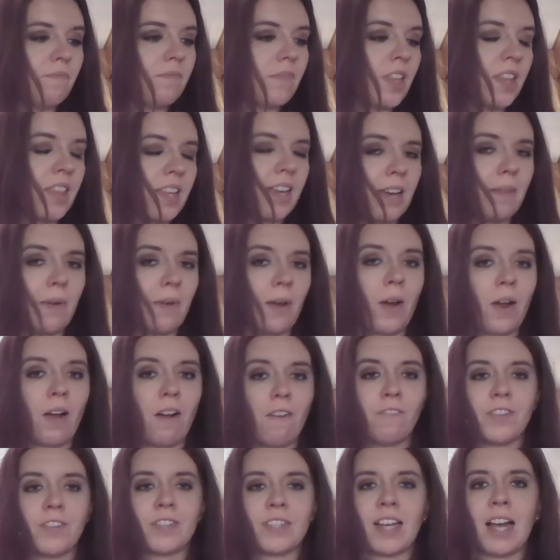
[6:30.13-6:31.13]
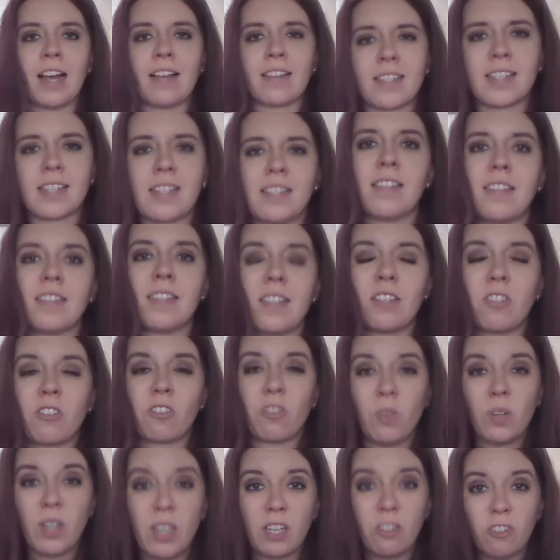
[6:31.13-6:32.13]
the thing about helpful tasks is it's
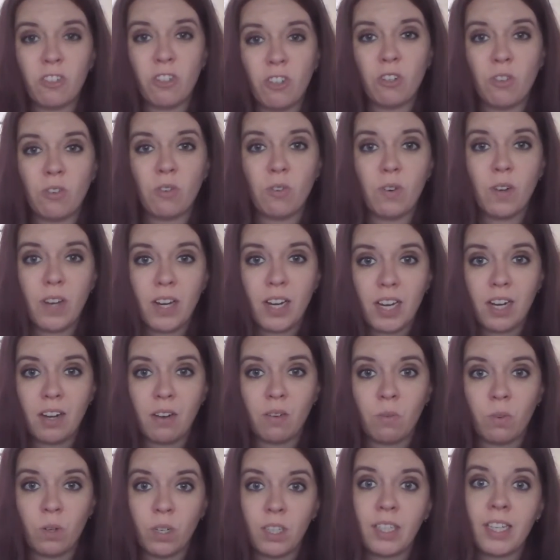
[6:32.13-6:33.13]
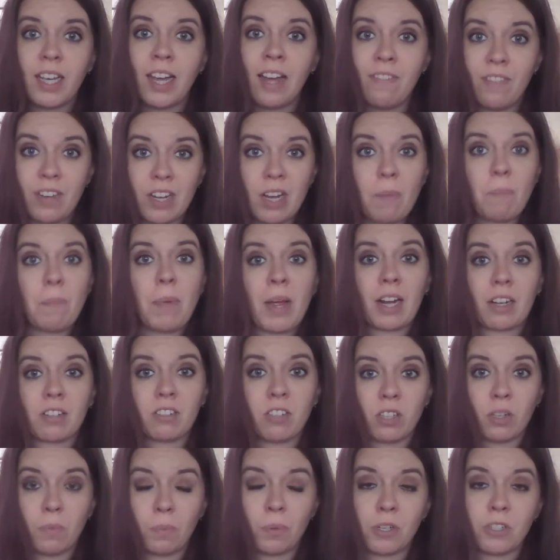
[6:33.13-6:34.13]
going to really have an impact
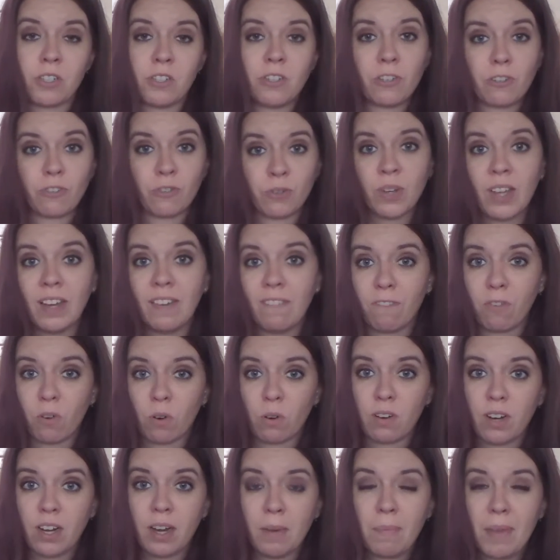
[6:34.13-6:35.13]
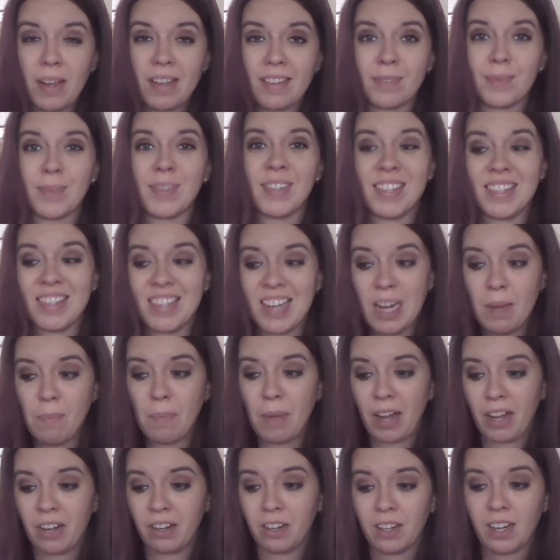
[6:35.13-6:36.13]
on the person you're doing it for and make someone's day
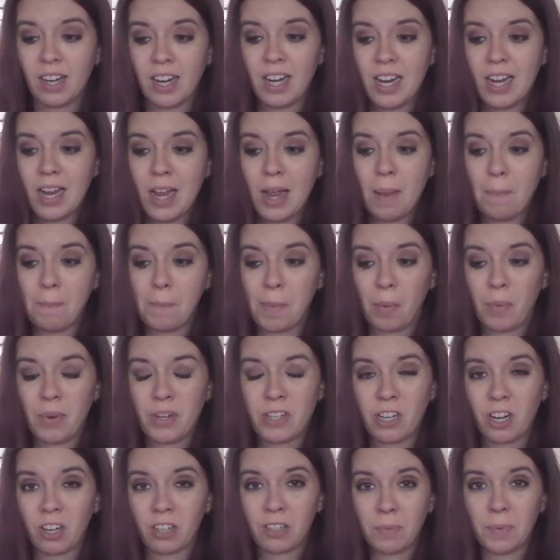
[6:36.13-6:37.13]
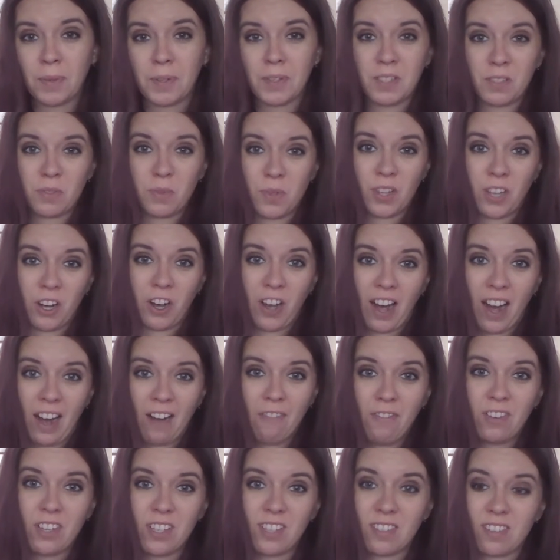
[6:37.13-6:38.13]
better. But we talked about this with our
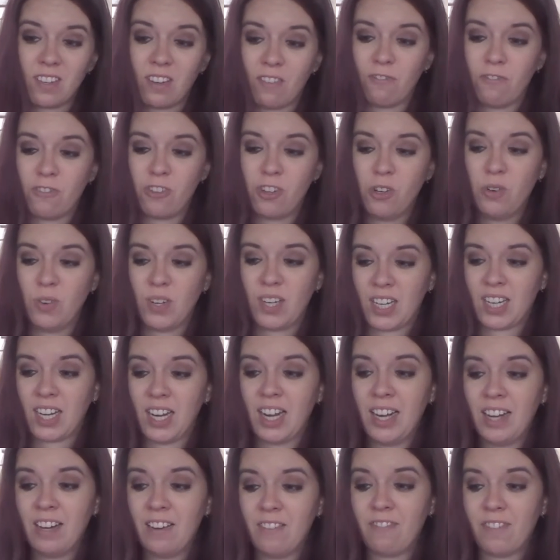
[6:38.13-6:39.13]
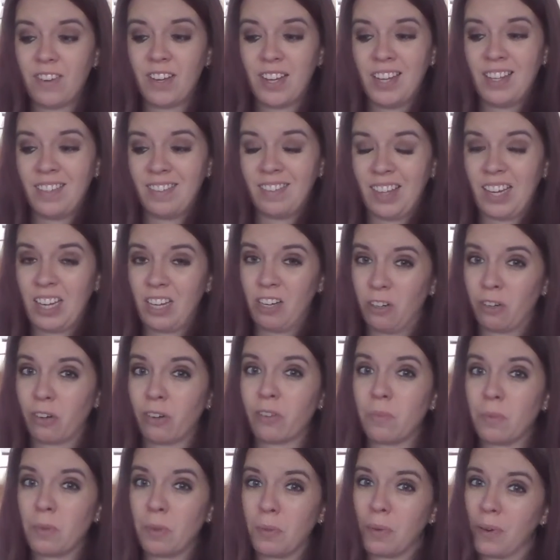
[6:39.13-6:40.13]
Advent stuff too. It kind of is like a
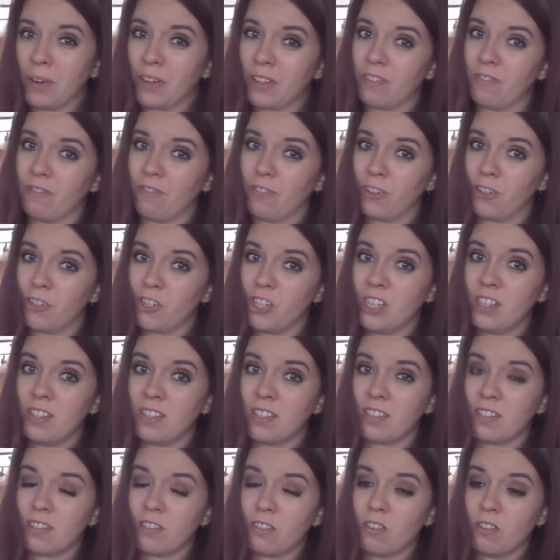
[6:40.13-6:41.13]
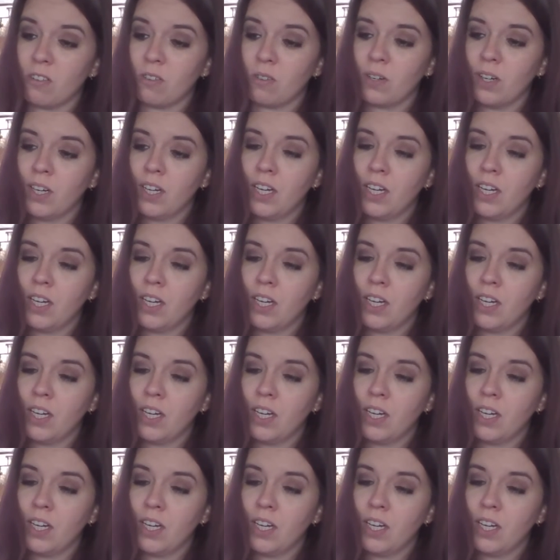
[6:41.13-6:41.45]
Christmas present for Jesus too,